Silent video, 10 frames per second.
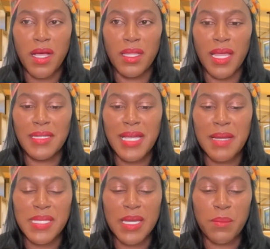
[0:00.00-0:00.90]
A lot of
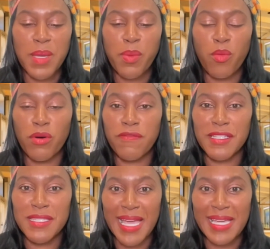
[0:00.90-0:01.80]
times, like, people will
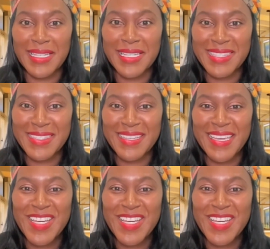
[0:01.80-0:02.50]
feel silence,